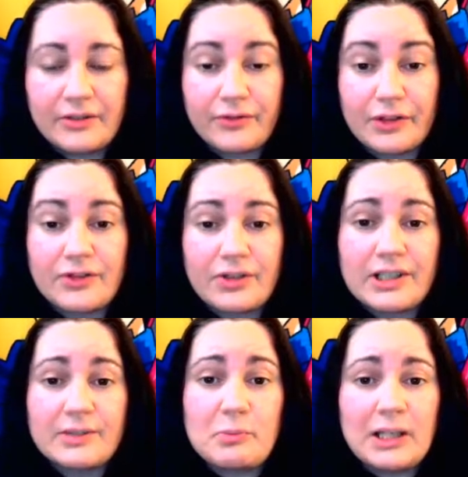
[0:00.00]
The first
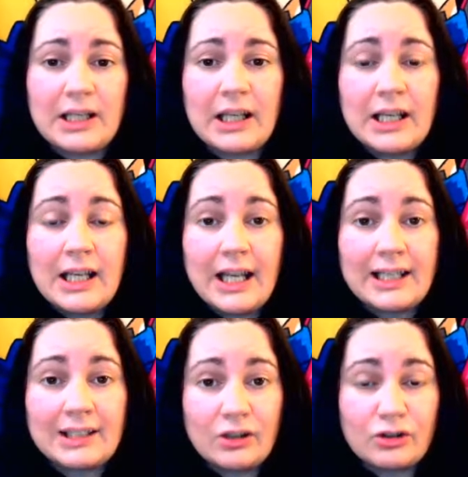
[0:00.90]
reason being
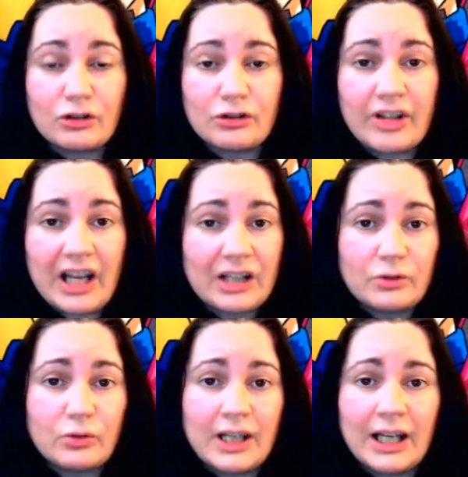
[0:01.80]
it's in a genre that I
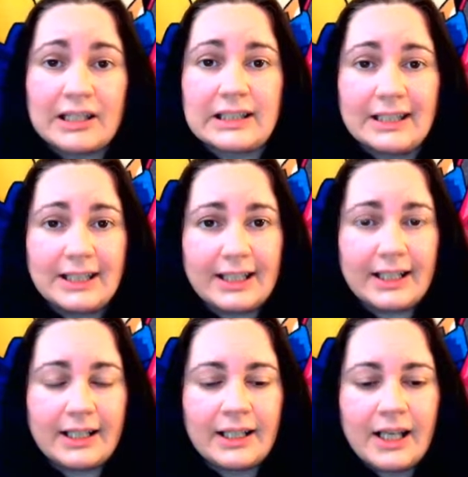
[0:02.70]
don't actually
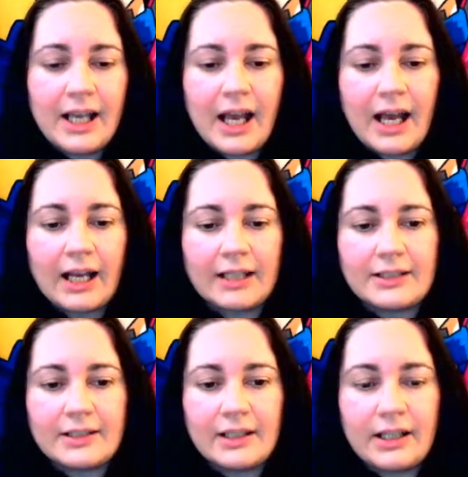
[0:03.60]
like,
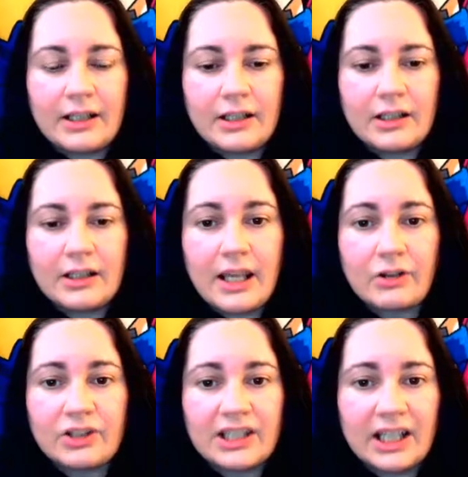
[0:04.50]
and
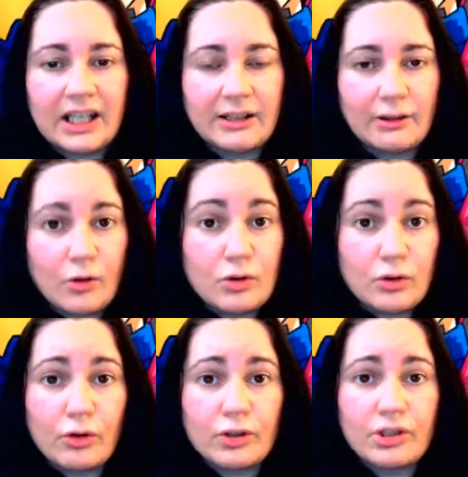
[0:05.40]
Chaos and I had long
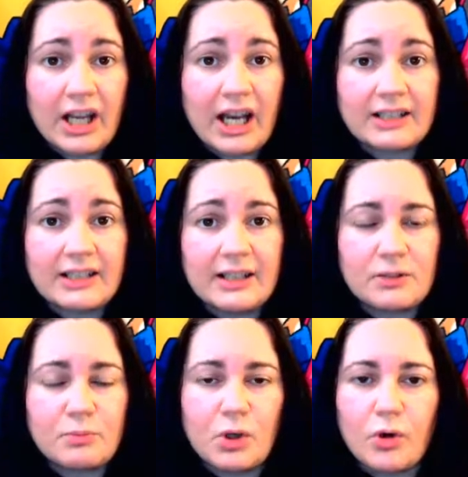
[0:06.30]
talks regarding
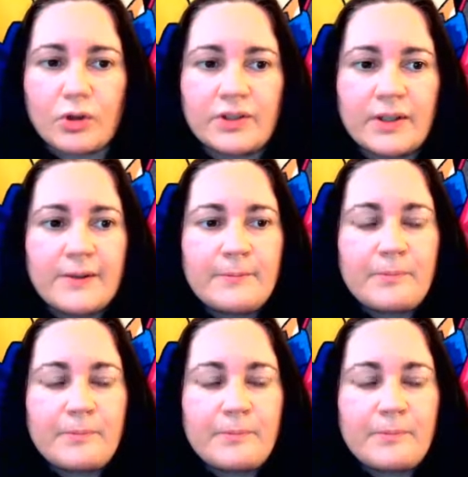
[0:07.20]
this because